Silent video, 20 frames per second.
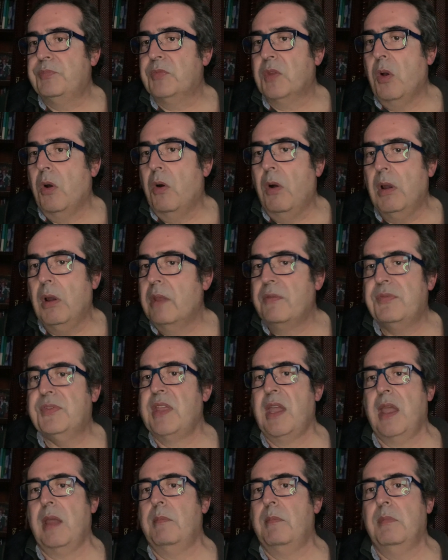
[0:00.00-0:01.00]
all of
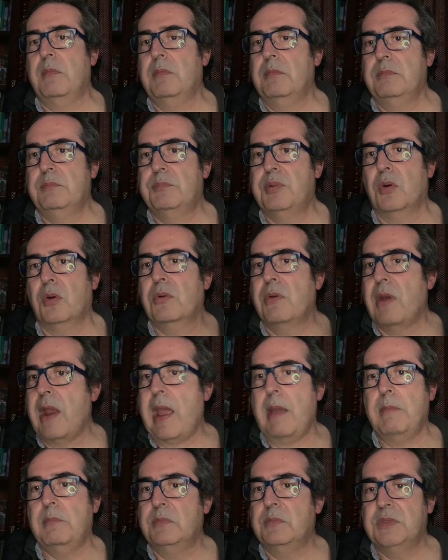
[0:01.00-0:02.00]
them
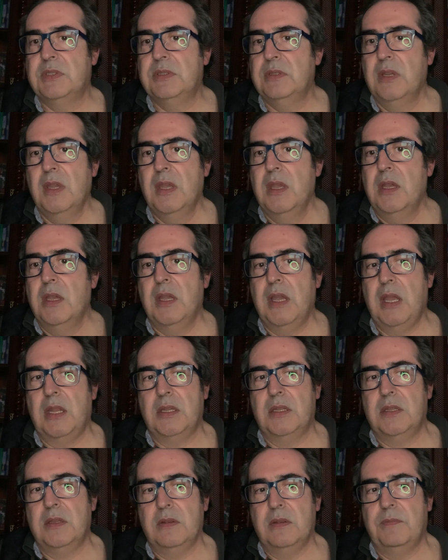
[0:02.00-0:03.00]
programmed,
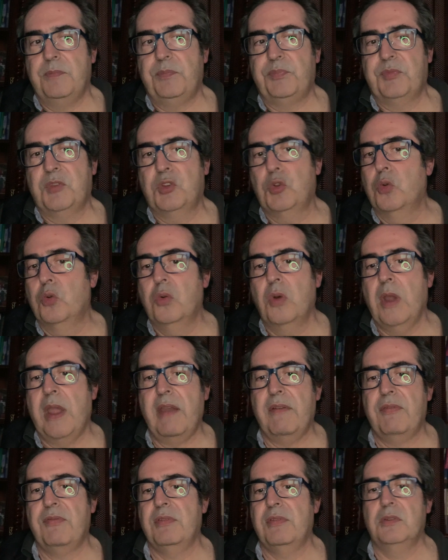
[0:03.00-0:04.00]
and to
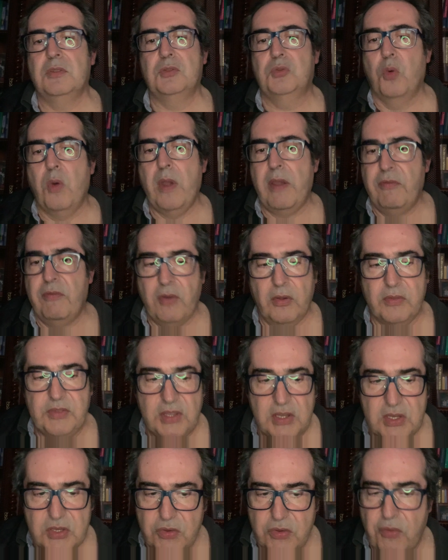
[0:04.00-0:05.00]
have
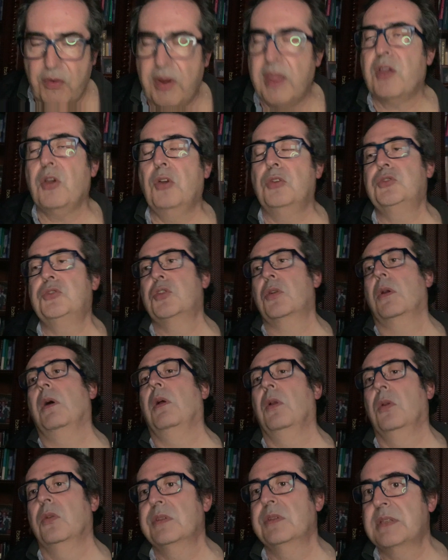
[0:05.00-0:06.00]
these three
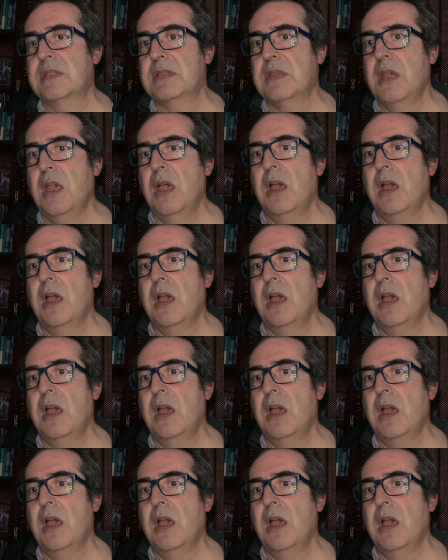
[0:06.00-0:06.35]
controls